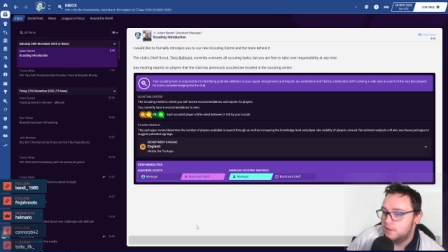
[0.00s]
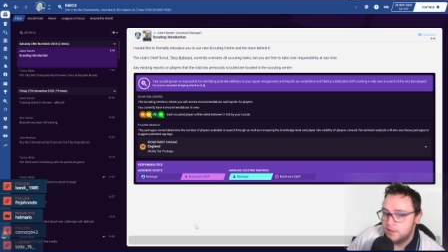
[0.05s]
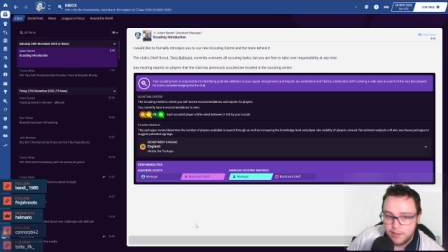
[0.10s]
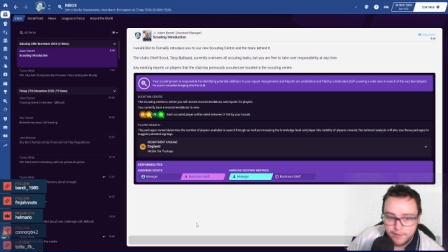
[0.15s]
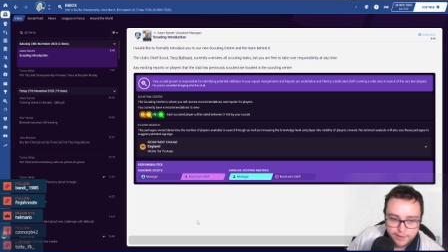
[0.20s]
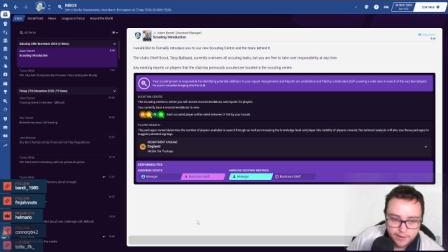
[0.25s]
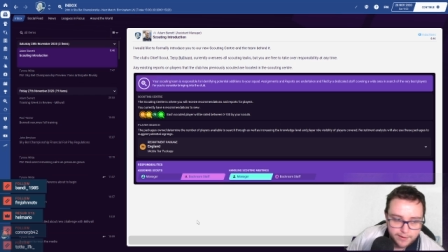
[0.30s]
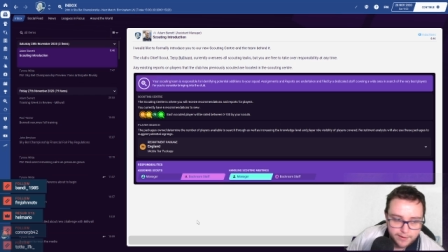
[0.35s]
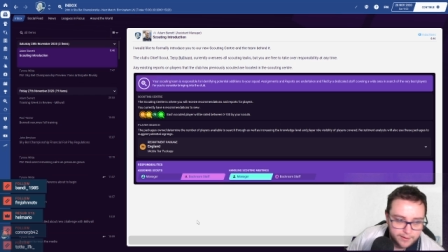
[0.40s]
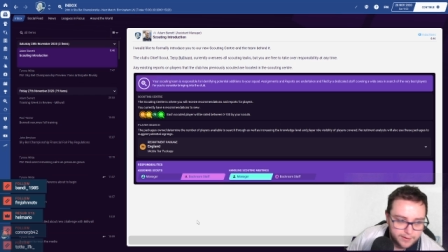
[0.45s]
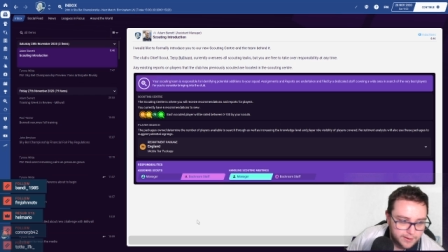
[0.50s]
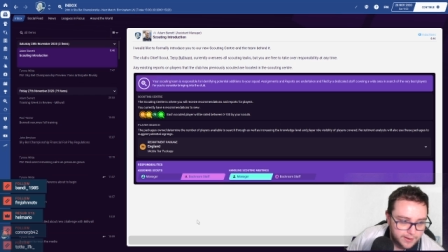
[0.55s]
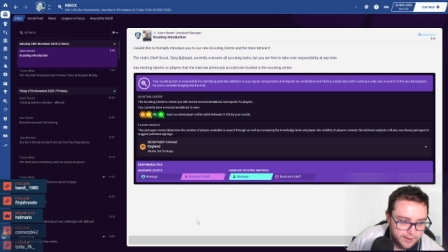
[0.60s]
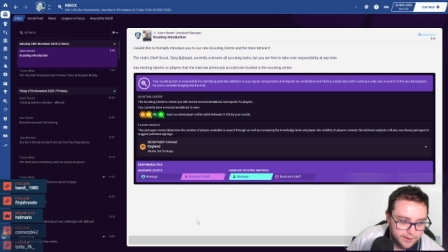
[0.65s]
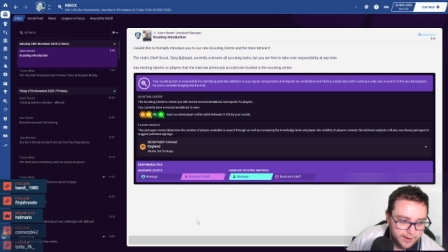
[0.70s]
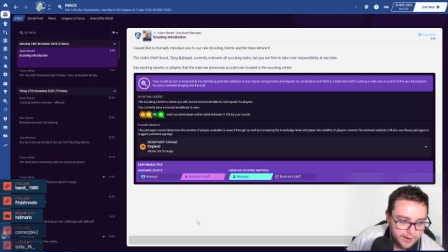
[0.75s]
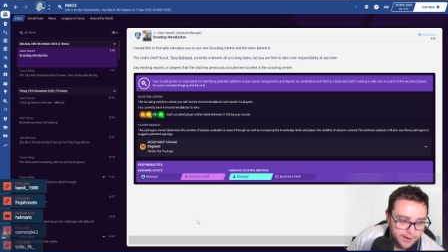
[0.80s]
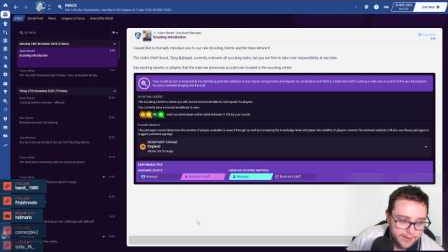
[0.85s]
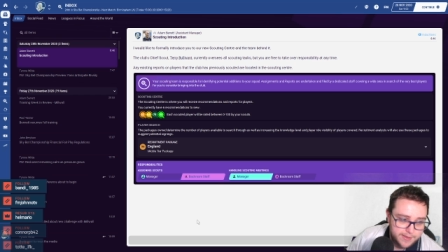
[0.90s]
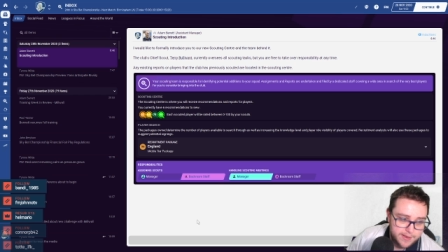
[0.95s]
and then it
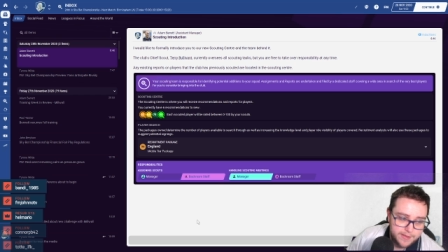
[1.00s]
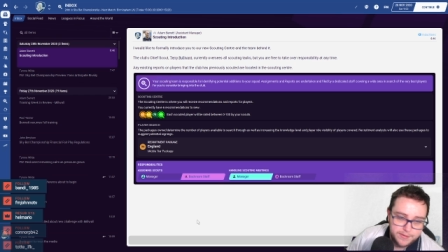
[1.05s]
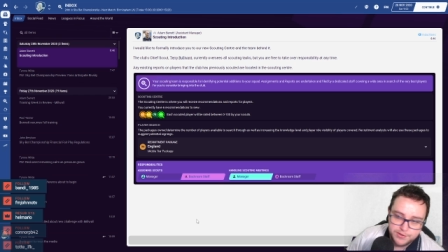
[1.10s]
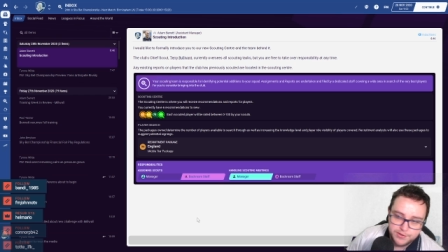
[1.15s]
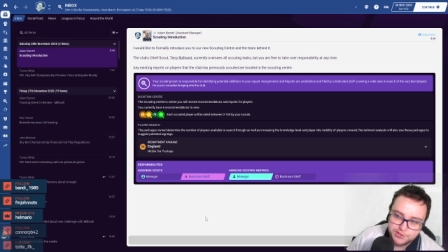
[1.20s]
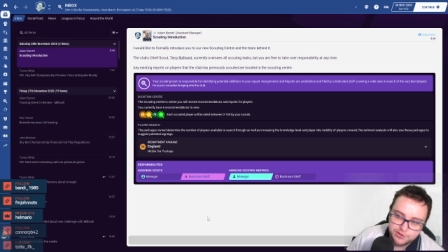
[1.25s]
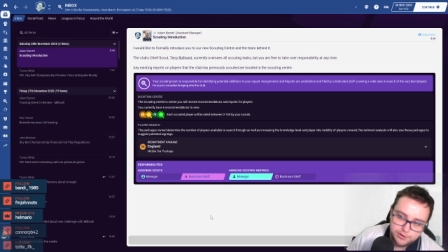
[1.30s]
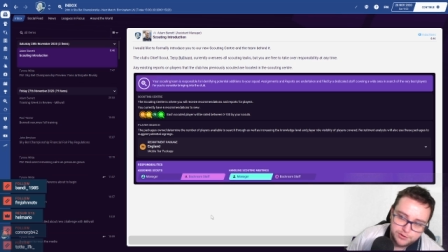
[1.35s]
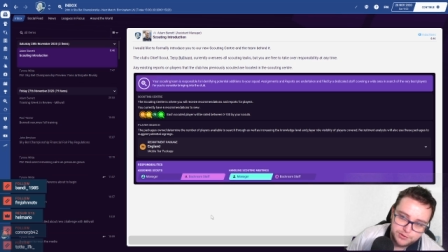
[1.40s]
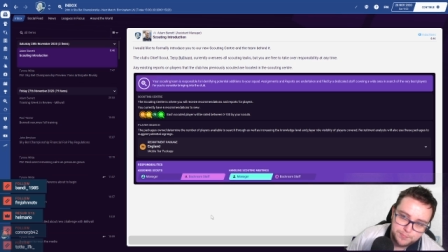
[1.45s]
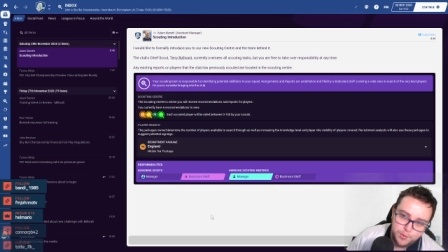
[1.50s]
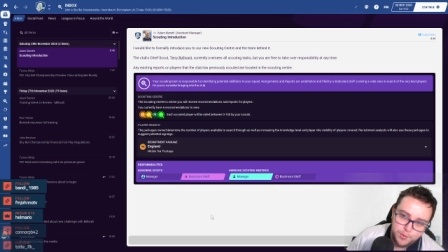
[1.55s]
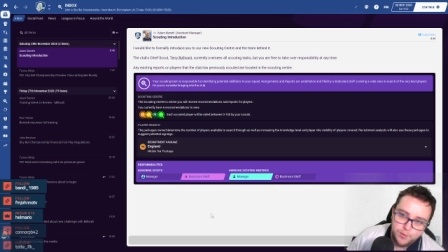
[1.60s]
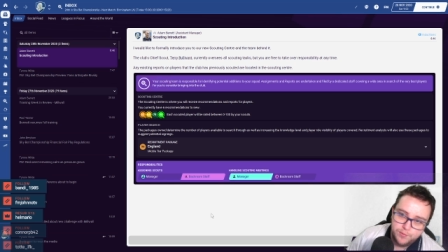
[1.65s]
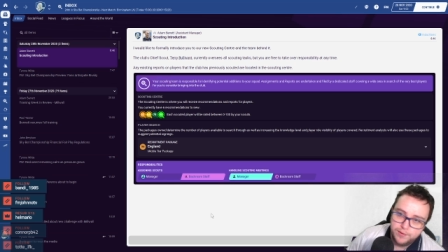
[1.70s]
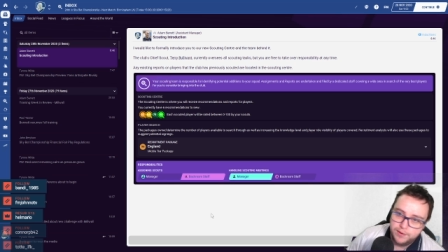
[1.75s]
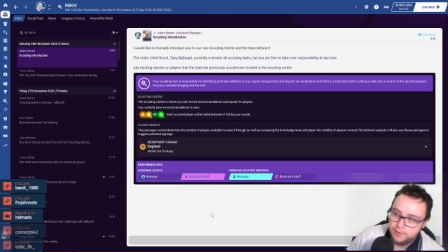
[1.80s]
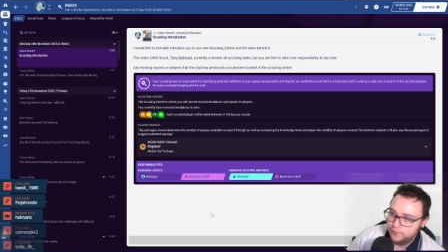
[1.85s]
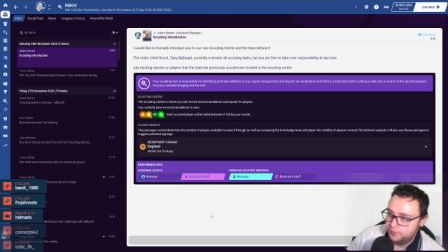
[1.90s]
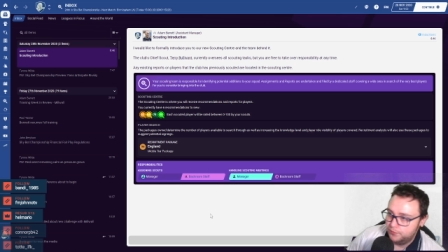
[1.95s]
and then the sun's
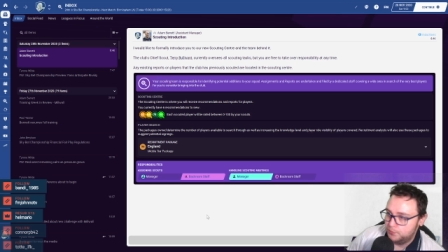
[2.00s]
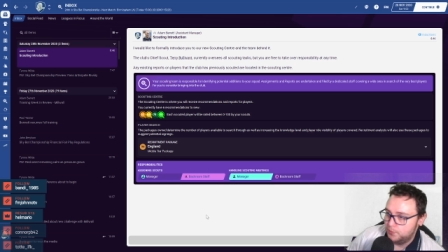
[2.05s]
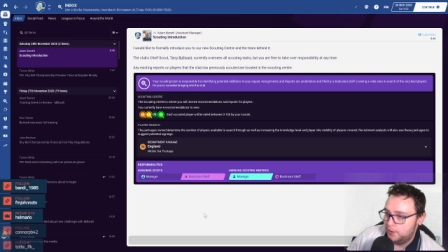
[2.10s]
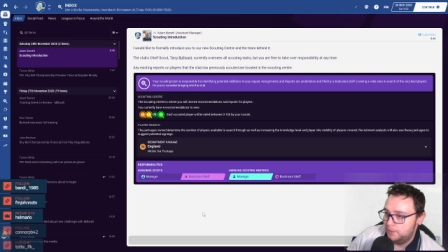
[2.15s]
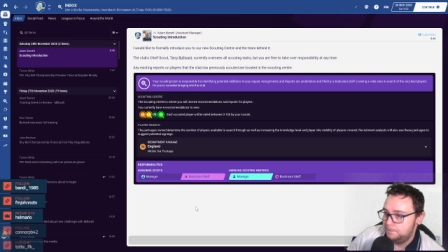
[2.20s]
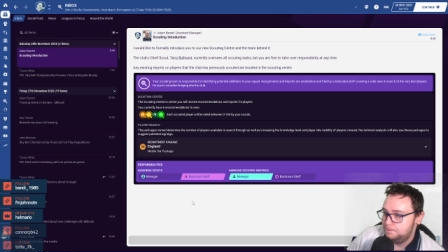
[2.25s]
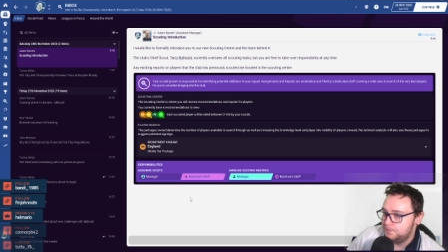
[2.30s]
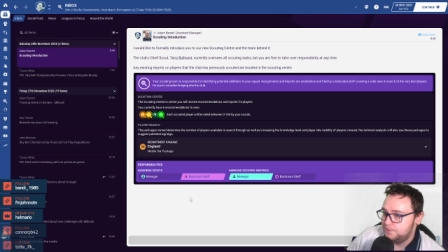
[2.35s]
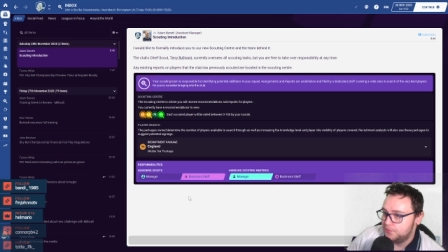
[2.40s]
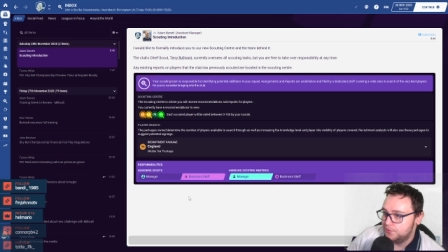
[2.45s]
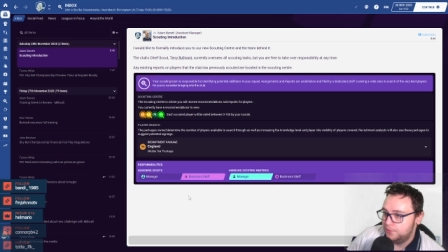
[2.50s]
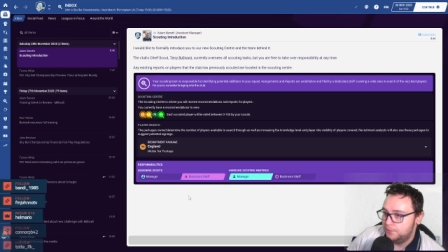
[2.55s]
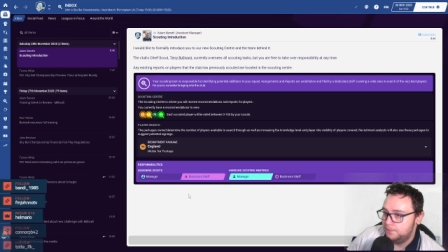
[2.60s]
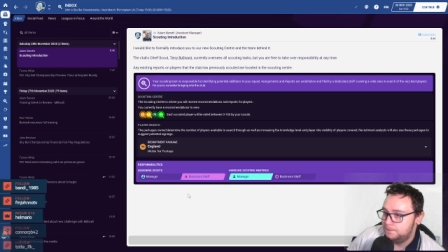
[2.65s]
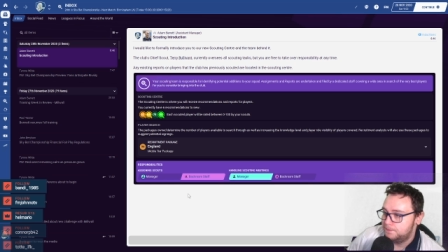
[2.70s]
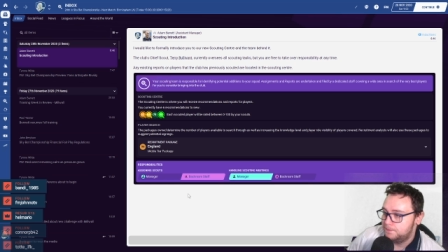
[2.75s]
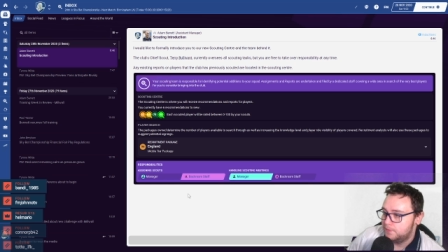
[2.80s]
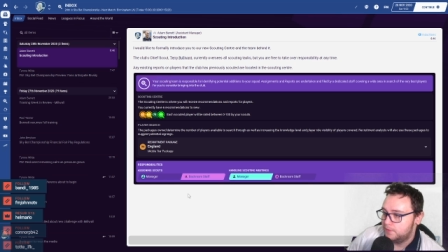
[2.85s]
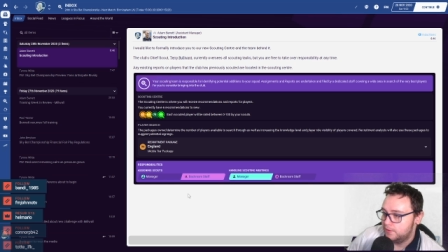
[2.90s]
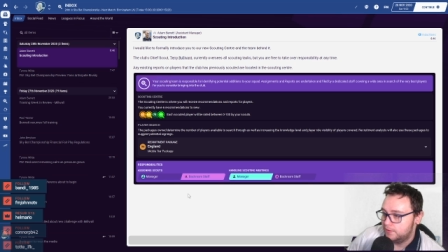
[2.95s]
moving as well. So
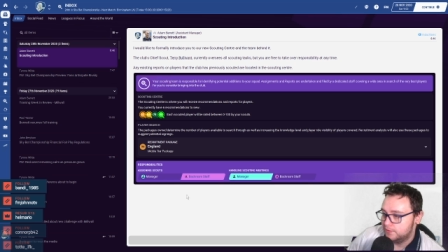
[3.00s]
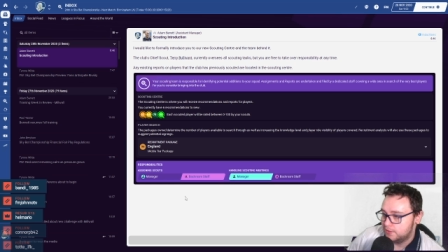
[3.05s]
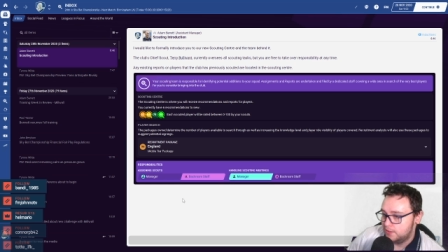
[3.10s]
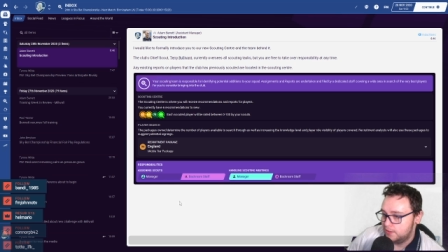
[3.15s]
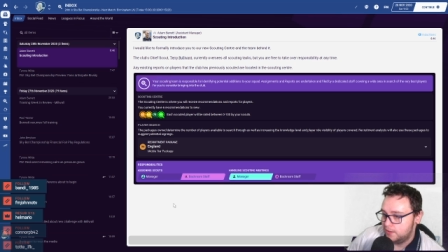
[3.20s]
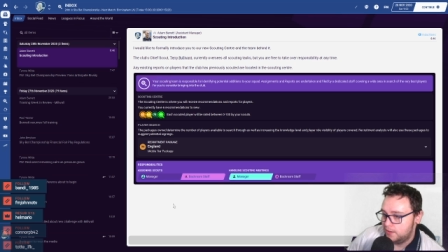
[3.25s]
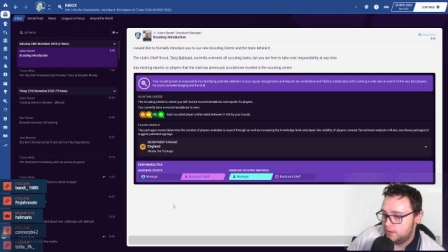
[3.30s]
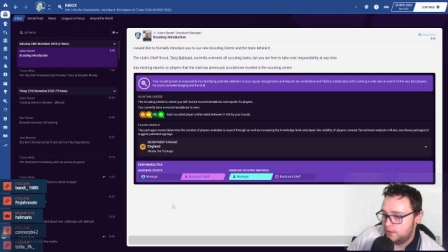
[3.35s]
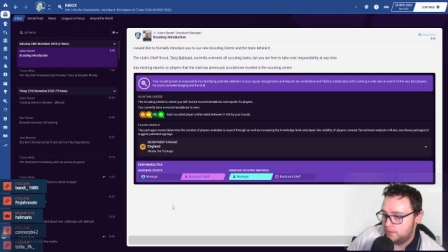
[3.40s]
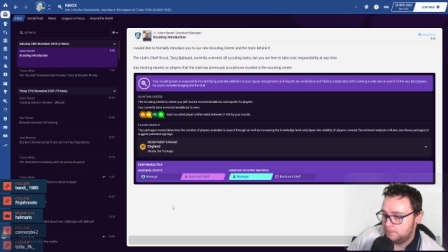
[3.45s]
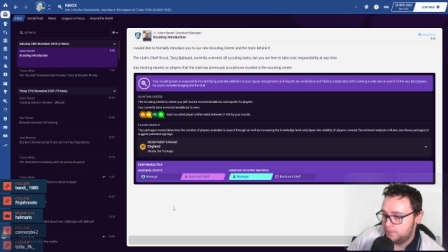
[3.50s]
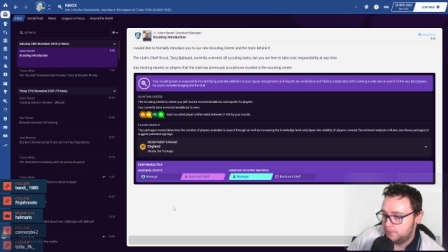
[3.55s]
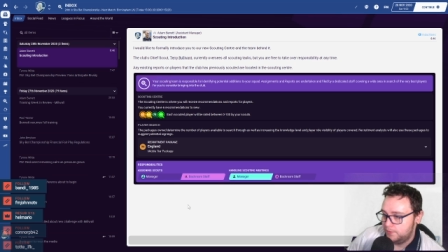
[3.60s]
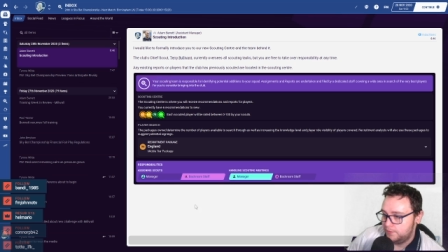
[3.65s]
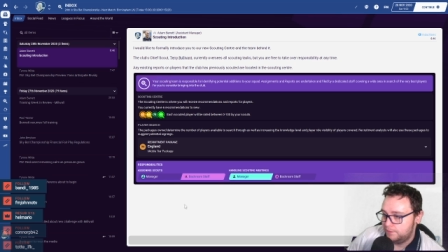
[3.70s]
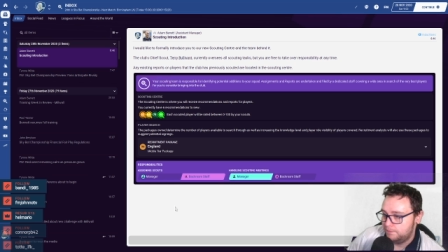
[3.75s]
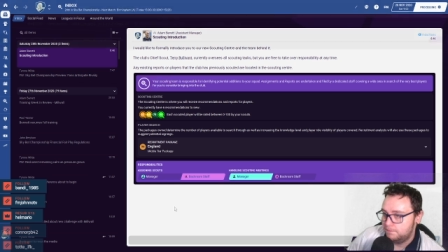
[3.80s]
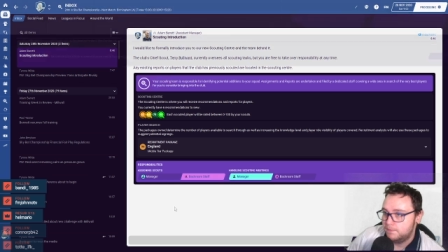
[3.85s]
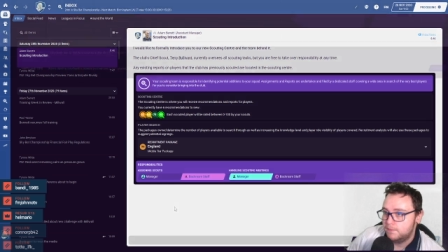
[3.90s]
things like that happen.